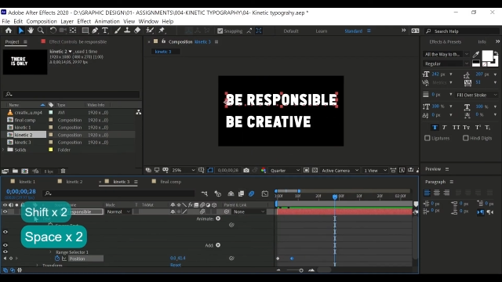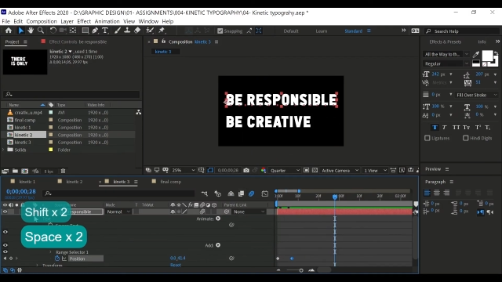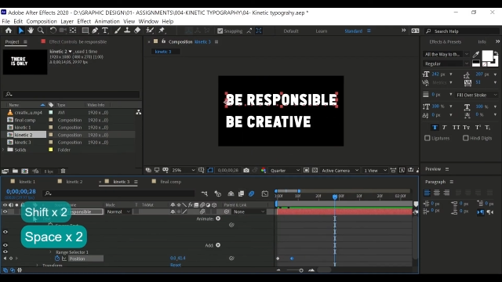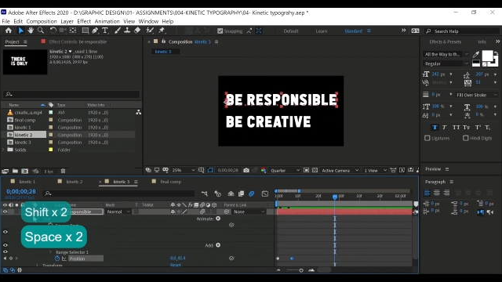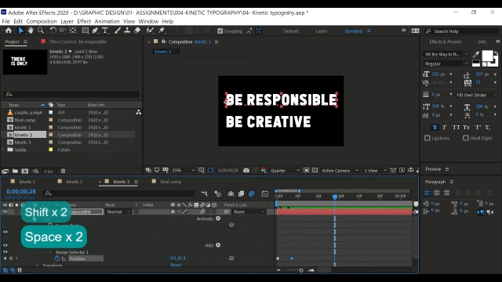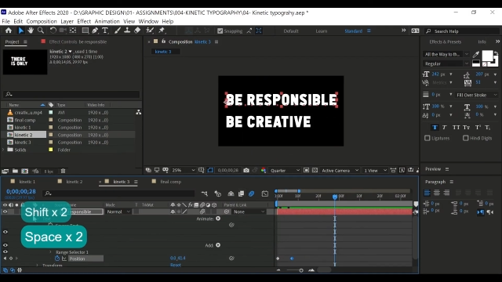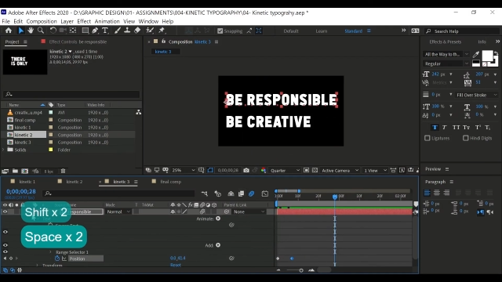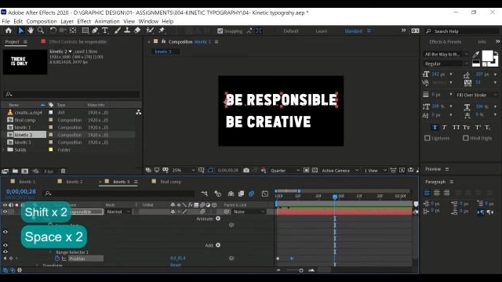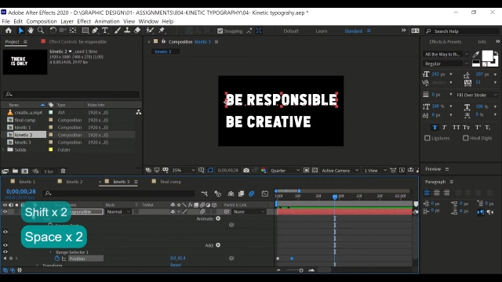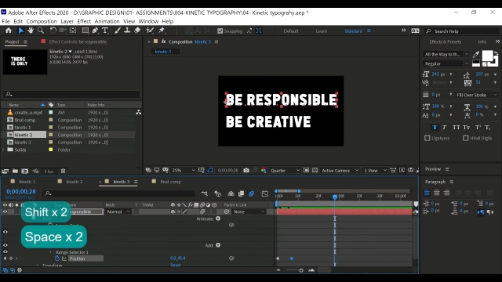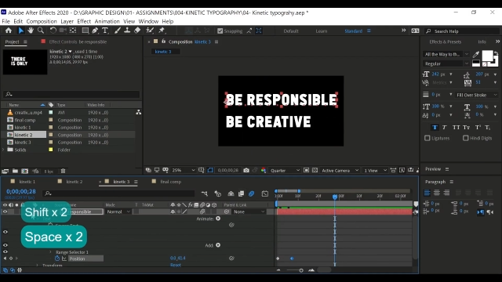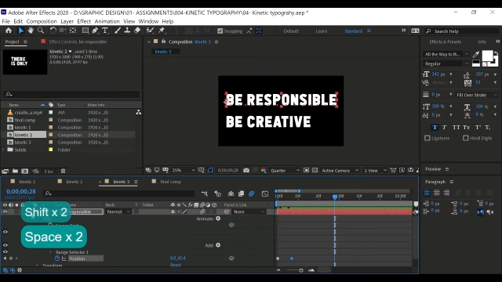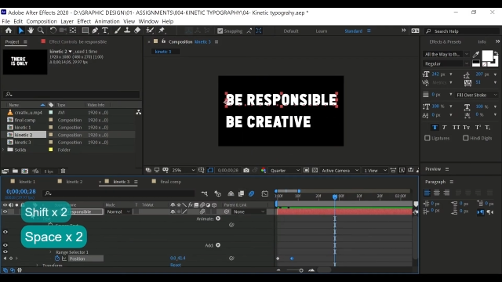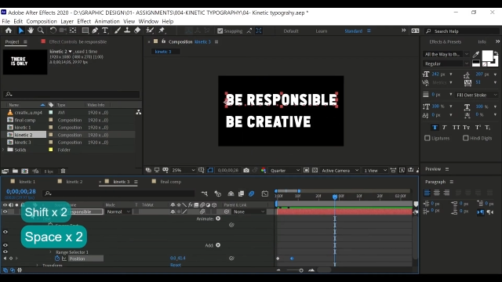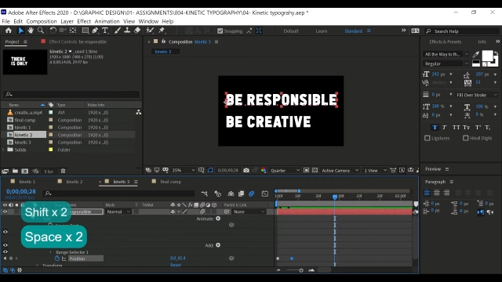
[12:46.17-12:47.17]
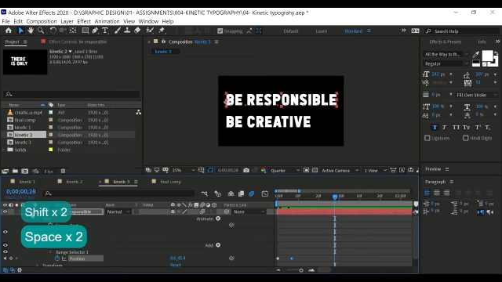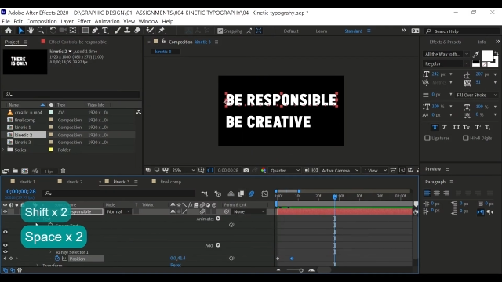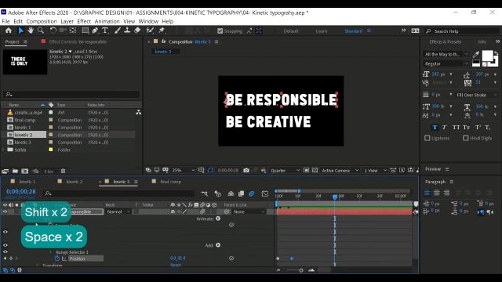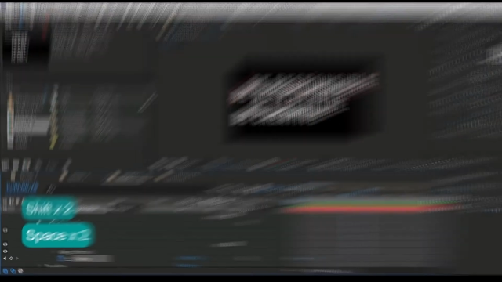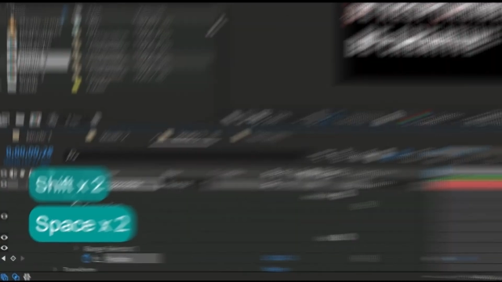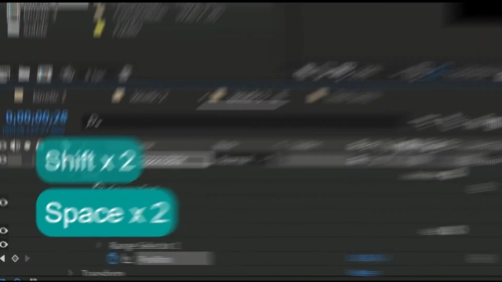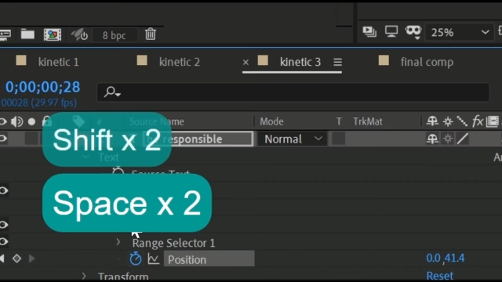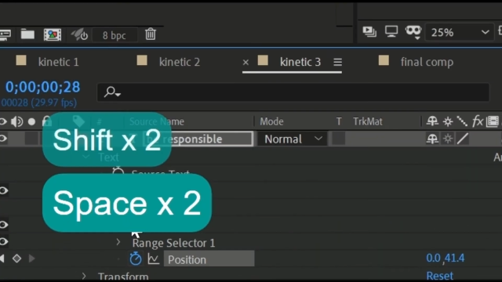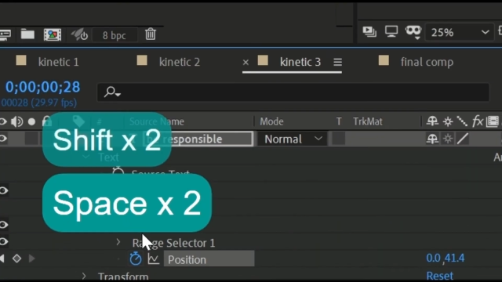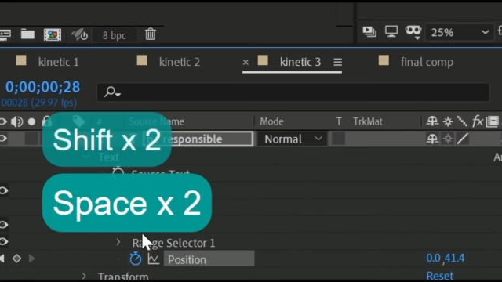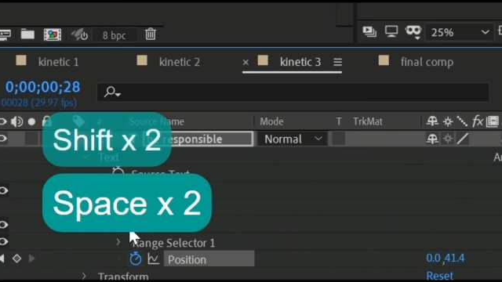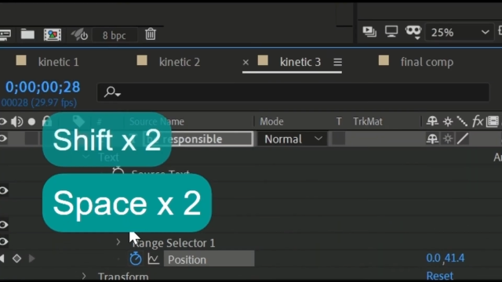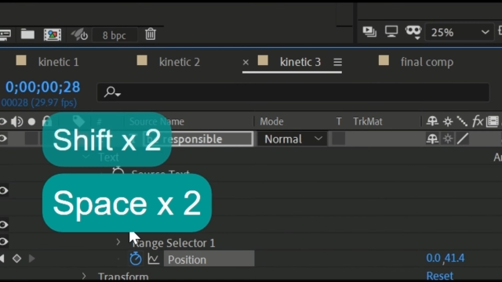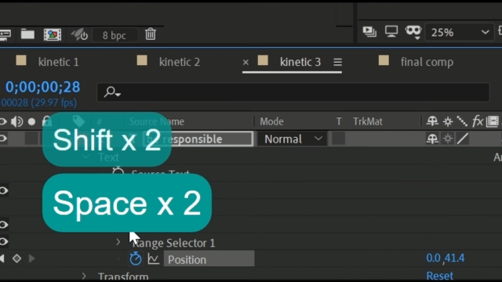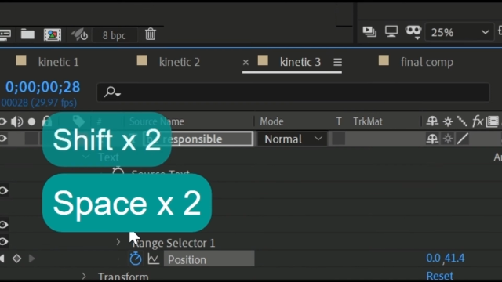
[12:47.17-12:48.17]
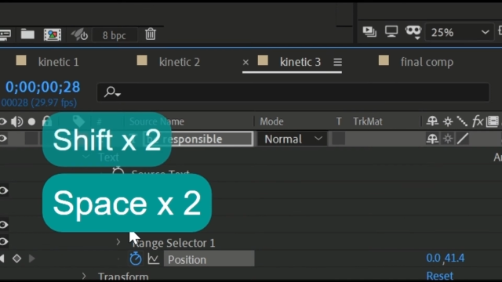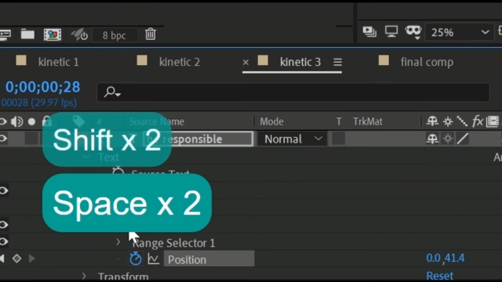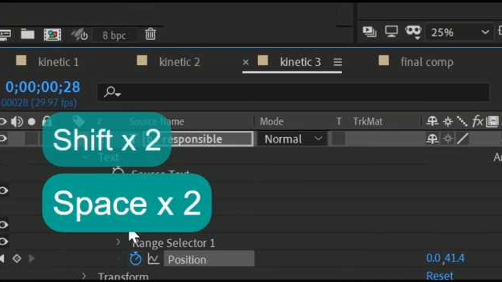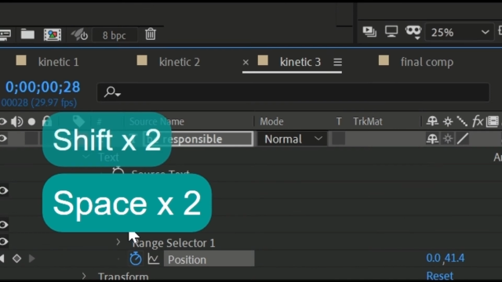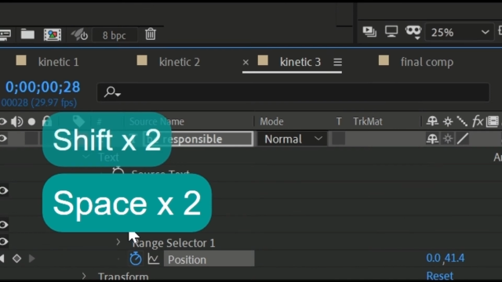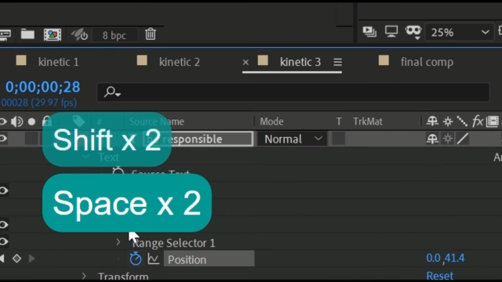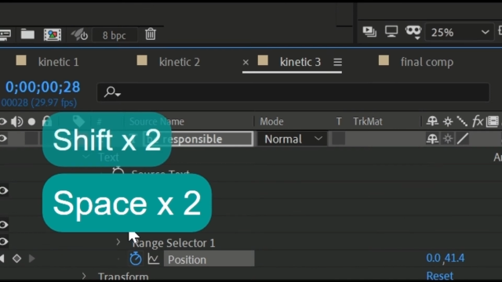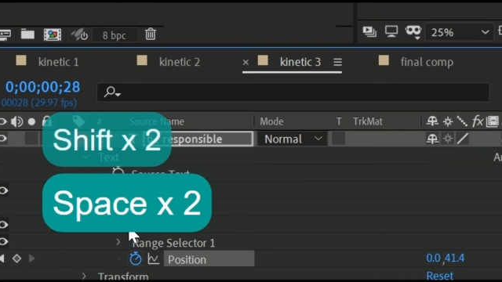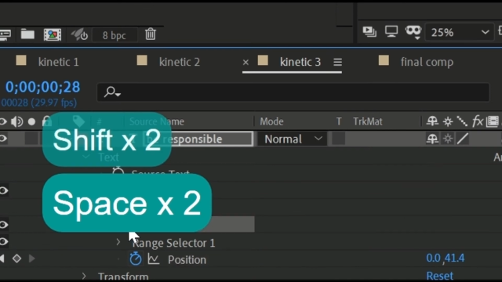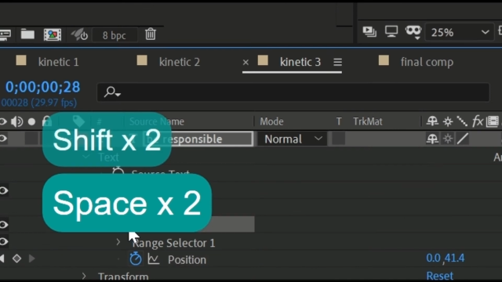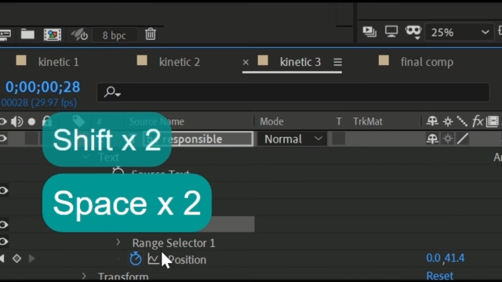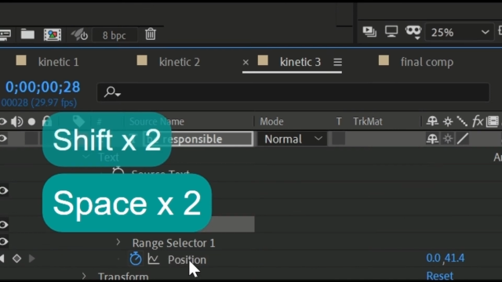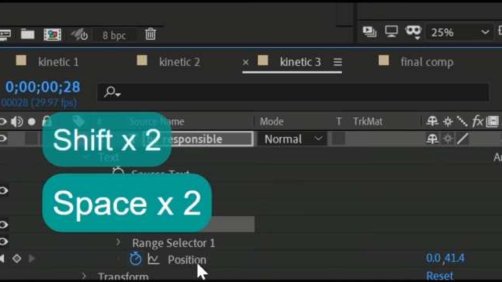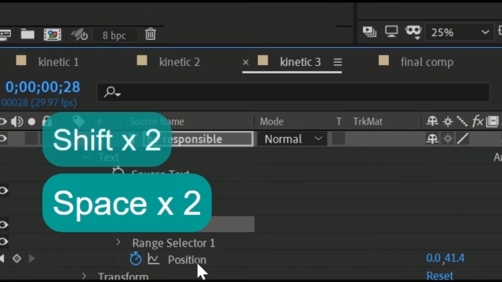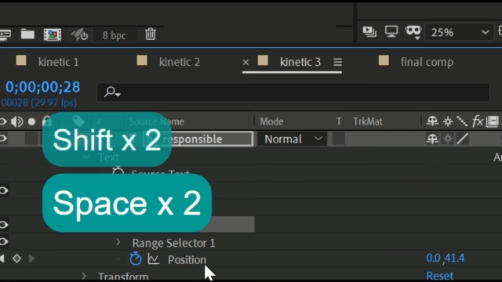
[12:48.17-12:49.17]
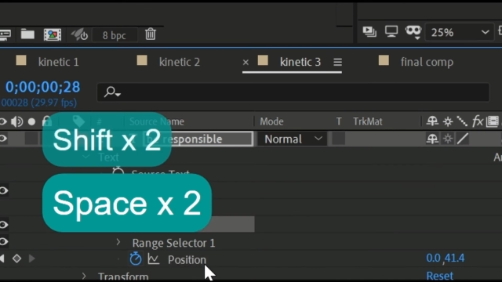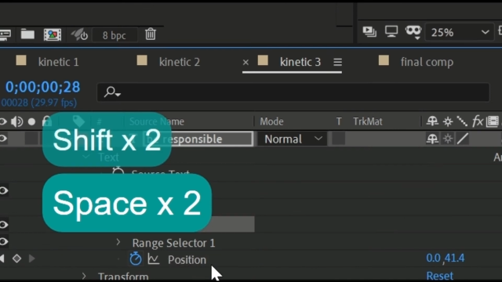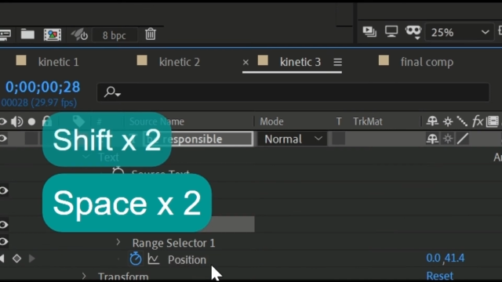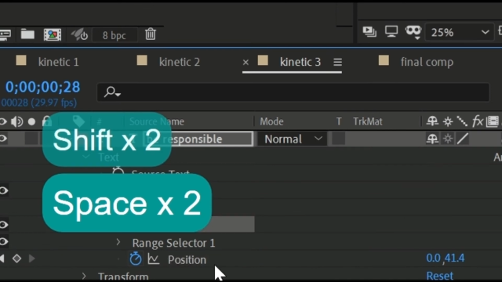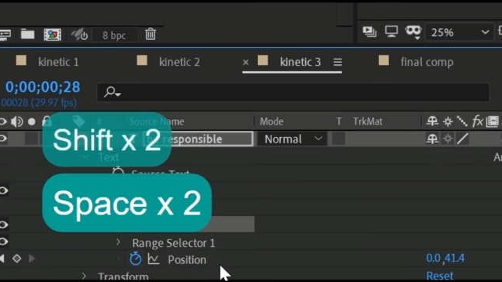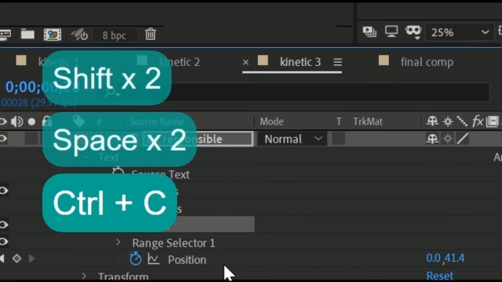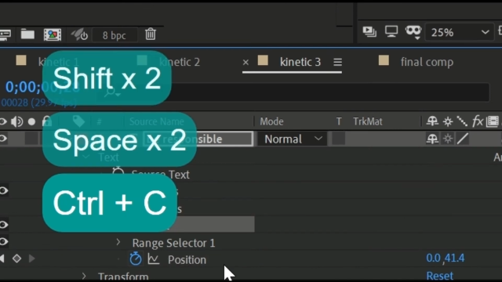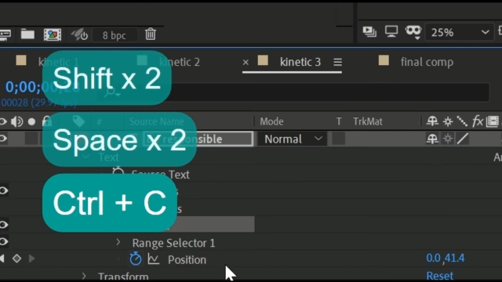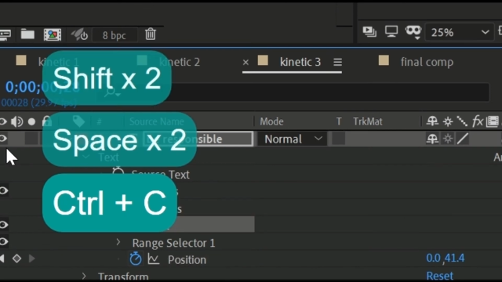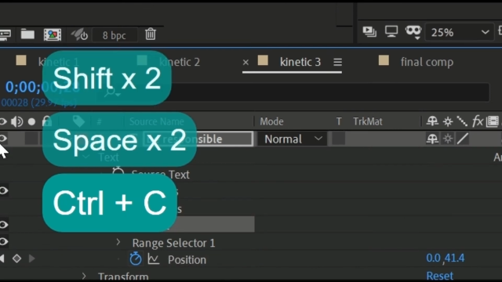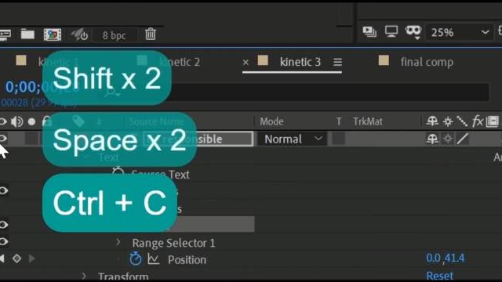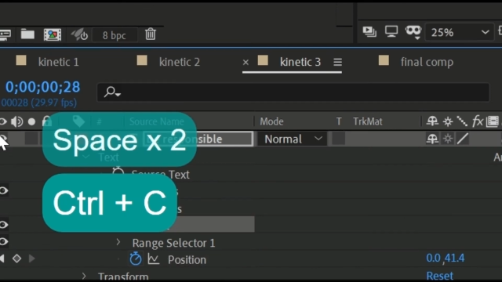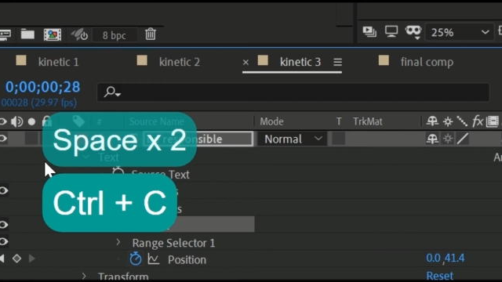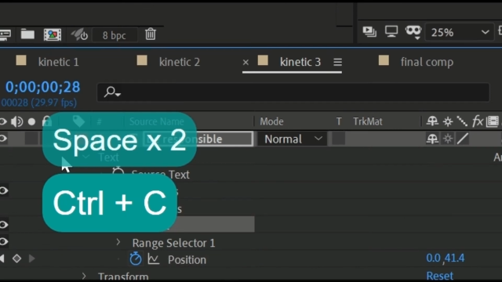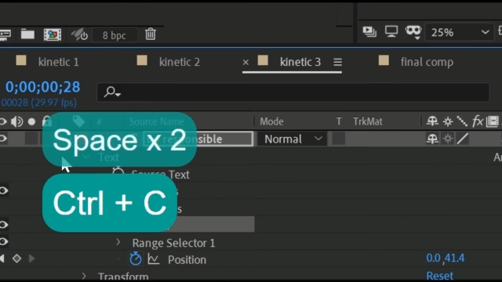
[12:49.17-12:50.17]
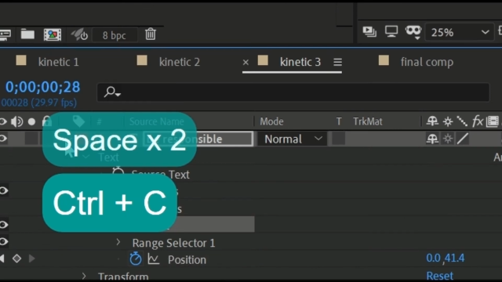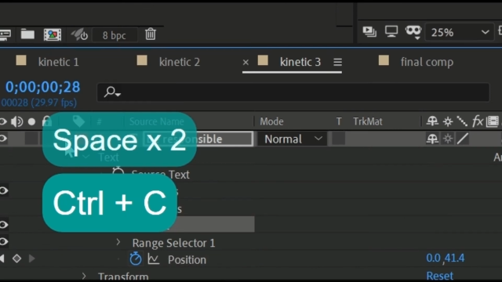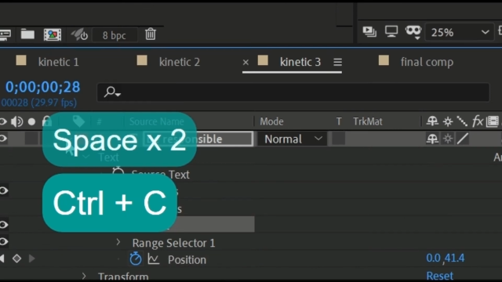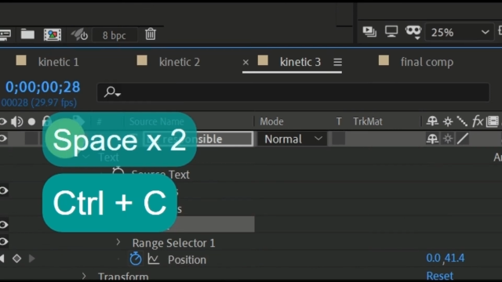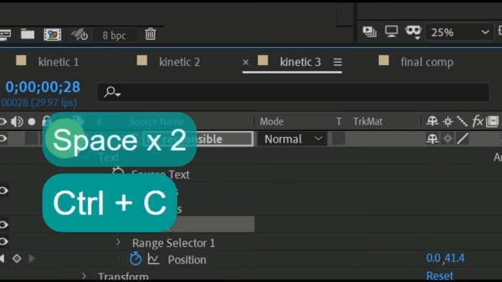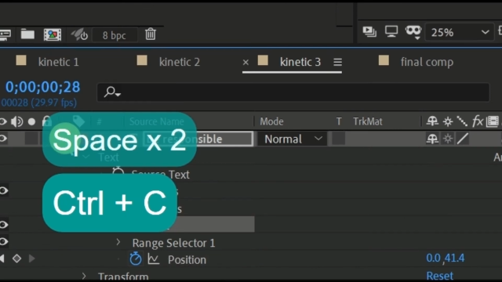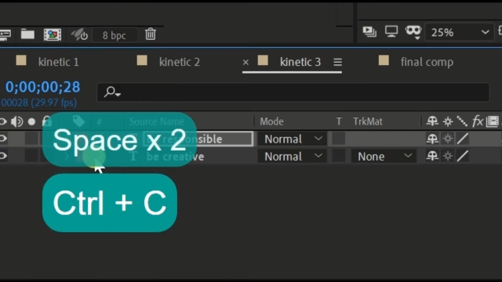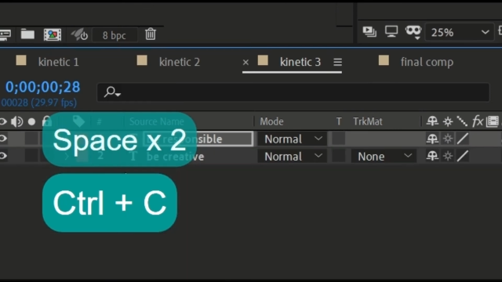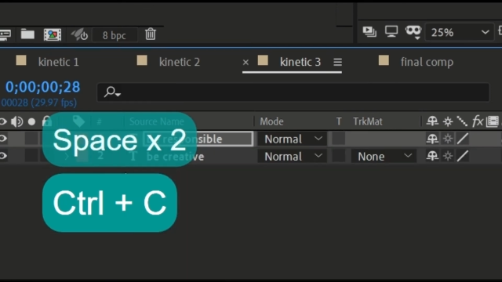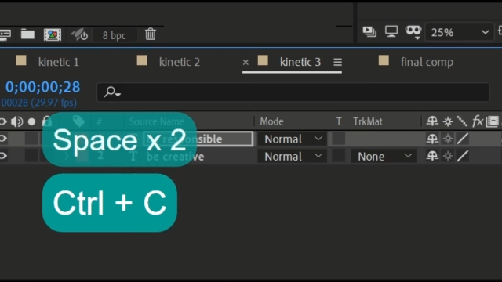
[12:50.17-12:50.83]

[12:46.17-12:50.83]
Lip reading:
No face is visible, so there are no lips to read.